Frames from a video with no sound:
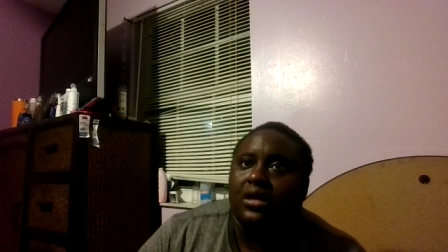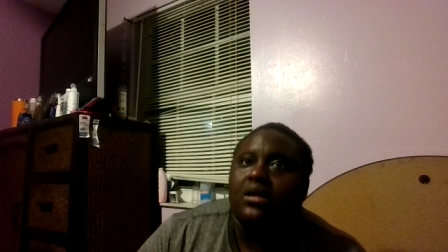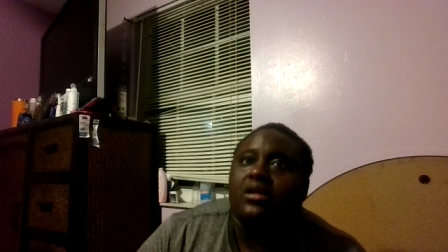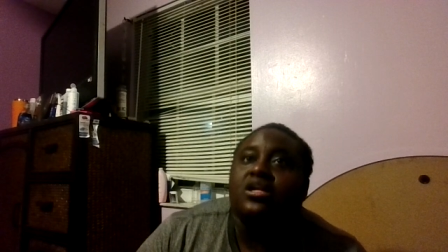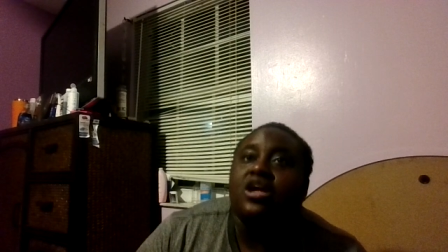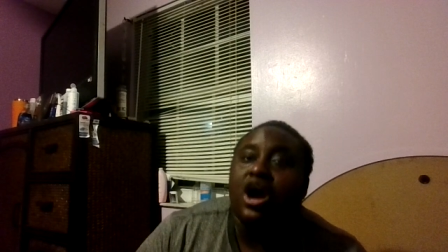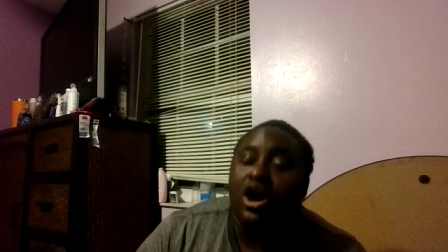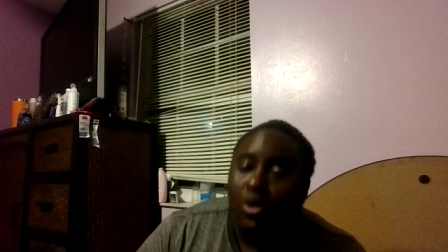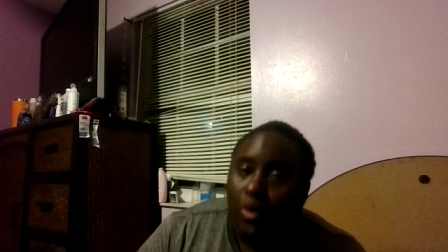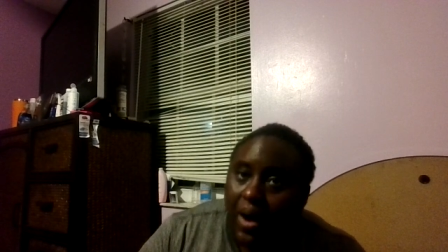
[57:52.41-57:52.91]

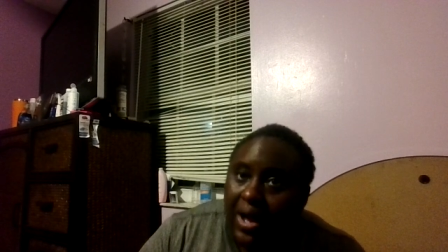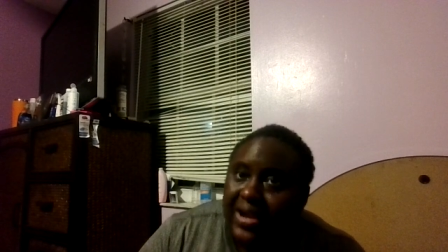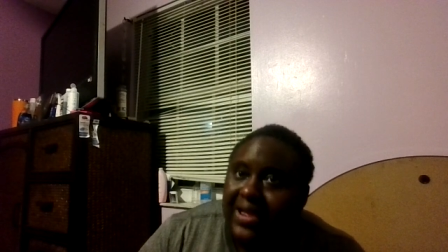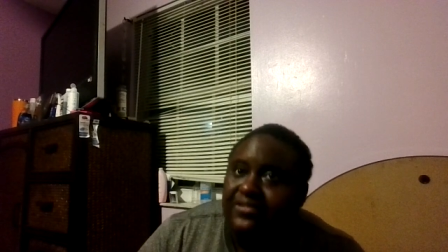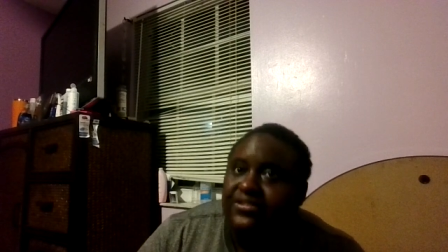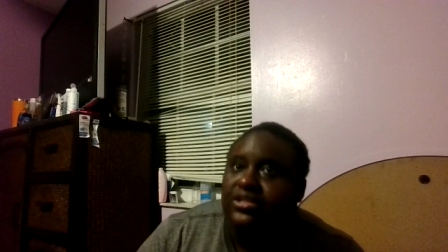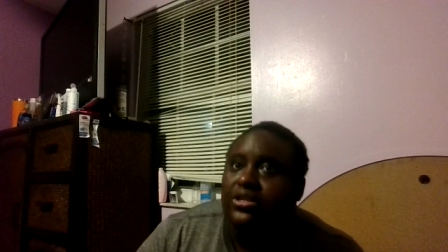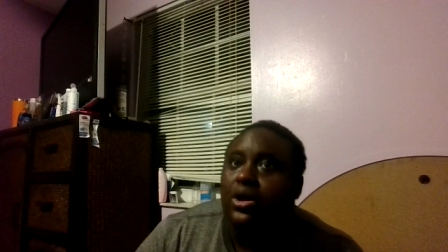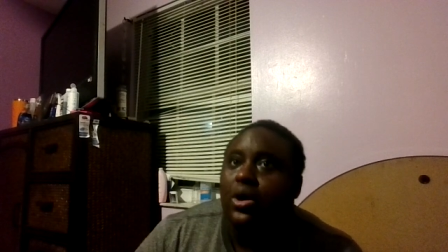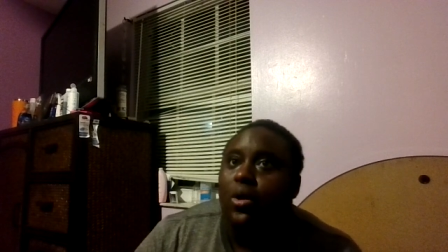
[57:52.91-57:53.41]
You're going
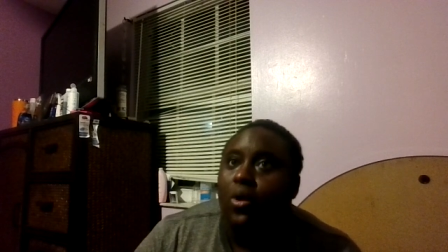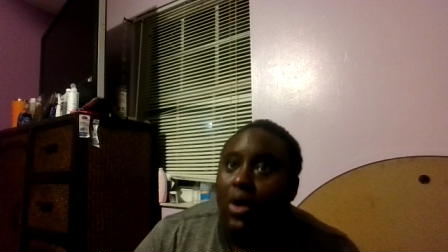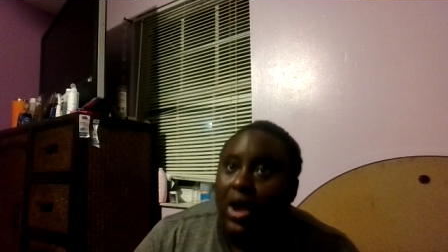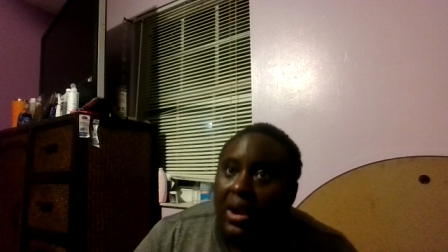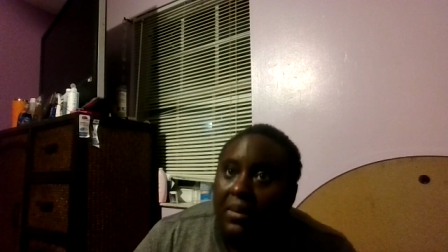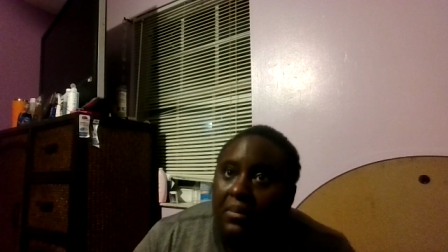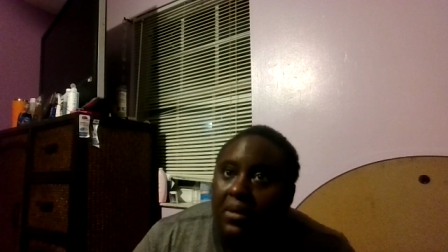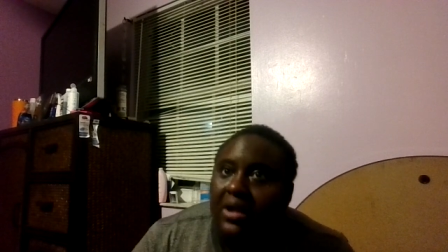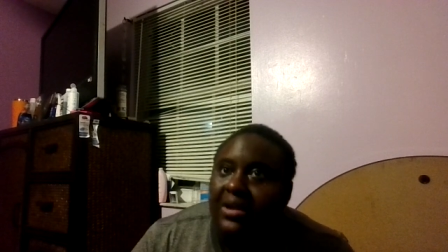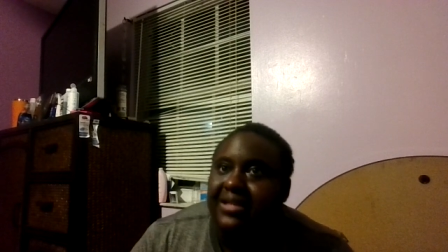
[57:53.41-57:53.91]
after the
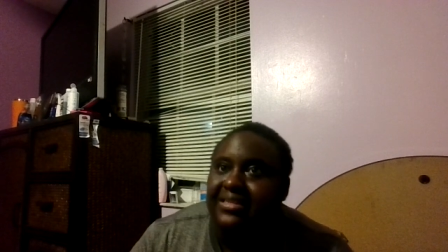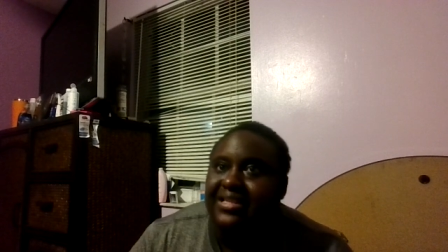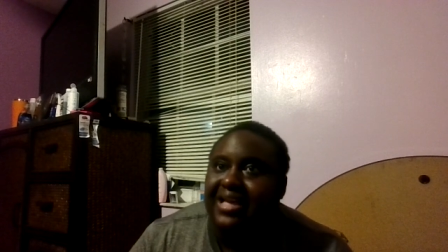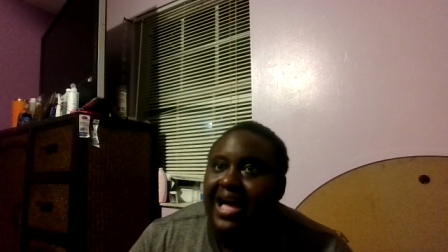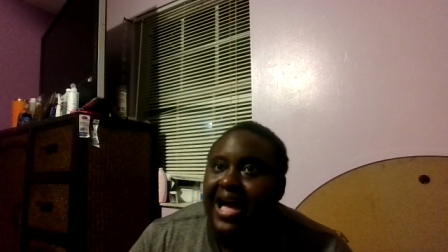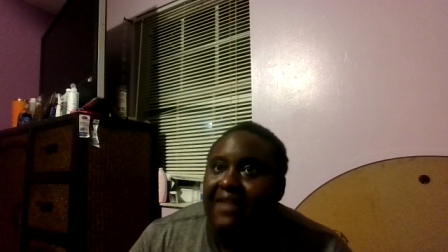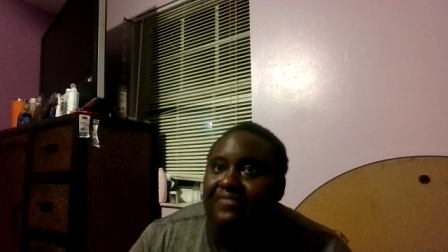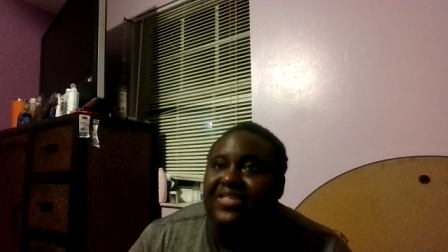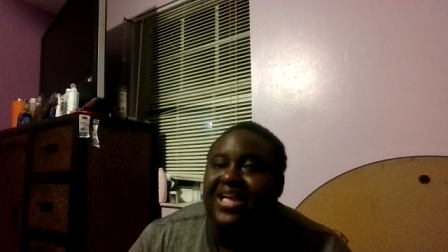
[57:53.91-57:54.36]
only money that I have.